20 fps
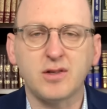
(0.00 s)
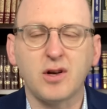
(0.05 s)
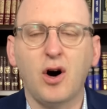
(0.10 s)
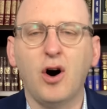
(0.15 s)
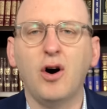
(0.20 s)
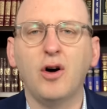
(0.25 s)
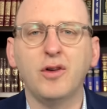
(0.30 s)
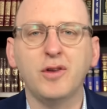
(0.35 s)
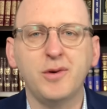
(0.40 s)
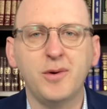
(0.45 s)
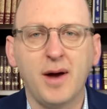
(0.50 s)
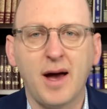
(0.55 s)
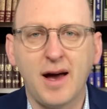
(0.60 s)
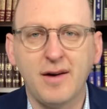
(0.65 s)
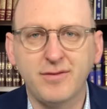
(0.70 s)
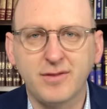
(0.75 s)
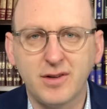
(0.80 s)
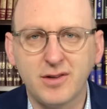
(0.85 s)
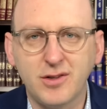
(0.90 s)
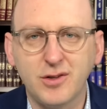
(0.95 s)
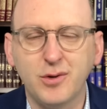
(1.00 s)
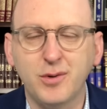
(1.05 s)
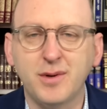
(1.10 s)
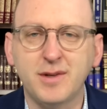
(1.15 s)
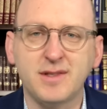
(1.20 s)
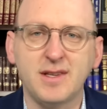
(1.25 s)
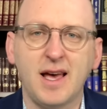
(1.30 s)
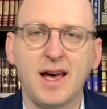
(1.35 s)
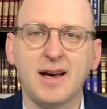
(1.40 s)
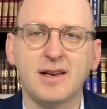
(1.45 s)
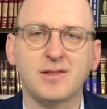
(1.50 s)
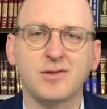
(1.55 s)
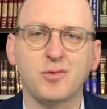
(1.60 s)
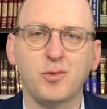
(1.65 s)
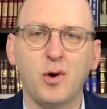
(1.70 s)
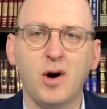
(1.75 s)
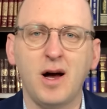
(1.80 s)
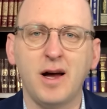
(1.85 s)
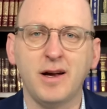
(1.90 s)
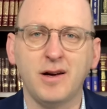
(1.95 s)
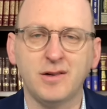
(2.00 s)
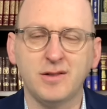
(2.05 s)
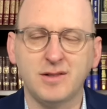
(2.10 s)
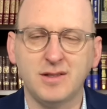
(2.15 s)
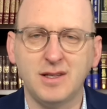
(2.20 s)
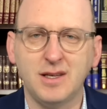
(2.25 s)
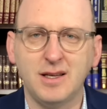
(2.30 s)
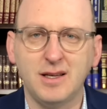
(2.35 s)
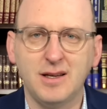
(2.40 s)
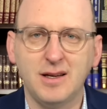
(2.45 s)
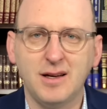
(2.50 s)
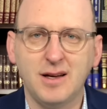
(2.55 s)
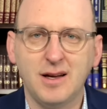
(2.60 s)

All you have to do is X, Y, or Z.